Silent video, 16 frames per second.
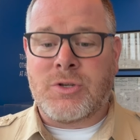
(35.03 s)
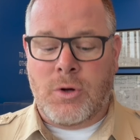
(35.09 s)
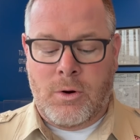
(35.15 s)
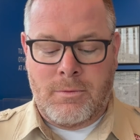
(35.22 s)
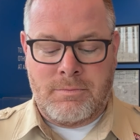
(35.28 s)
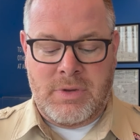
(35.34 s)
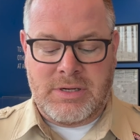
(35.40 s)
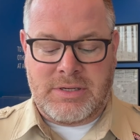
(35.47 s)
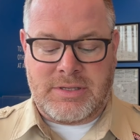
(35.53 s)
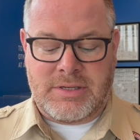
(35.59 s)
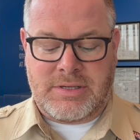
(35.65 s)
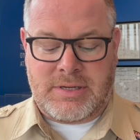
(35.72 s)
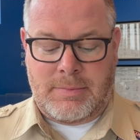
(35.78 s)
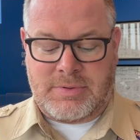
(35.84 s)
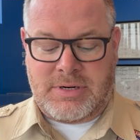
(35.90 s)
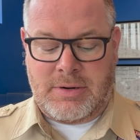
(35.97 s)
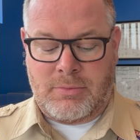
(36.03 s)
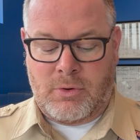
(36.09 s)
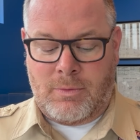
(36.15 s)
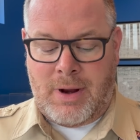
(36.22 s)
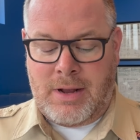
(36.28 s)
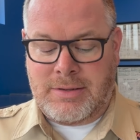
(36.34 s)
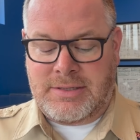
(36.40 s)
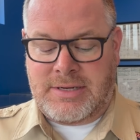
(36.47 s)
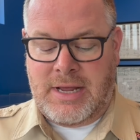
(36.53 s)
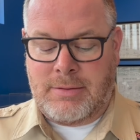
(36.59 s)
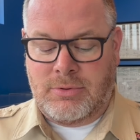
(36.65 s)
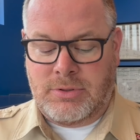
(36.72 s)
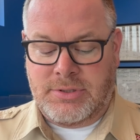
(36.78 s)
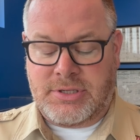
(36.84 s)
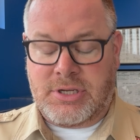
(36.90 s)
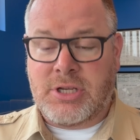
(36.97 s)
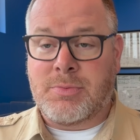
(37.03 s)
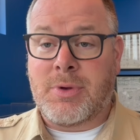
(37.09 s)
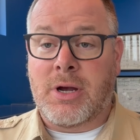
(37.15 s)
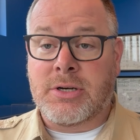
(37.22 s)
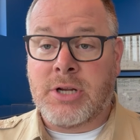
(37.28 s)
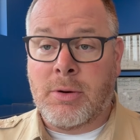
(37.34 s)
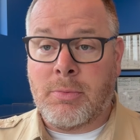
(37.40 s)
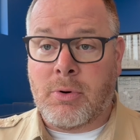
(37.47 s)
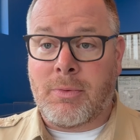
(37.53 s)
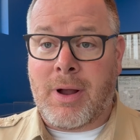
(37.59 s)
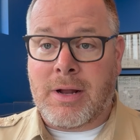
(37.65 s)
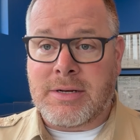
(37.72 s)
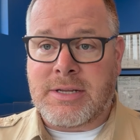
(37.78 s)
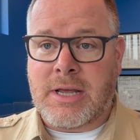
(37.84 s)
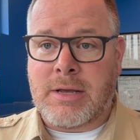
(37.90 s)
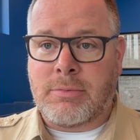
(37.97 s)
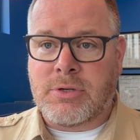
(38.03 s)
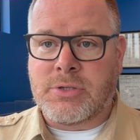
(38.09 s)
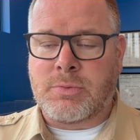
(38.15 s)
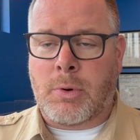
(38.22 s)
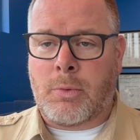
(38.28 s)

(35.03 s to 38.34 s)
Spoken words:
Don't miss the October roundtables,